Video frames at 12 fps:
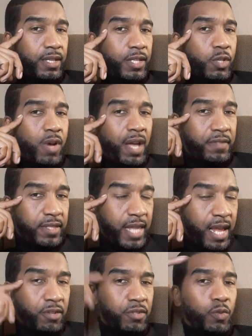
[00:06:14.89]
You have
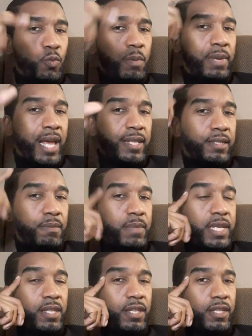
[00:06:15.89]
standards. The woman has to
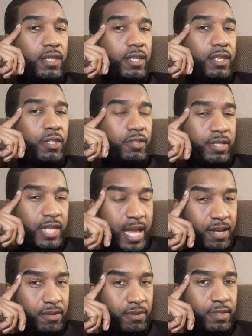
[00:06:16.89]
meet your
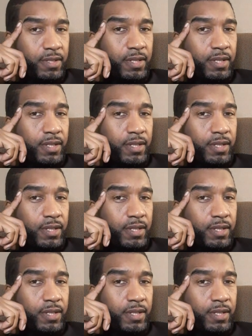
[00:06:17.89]
standards.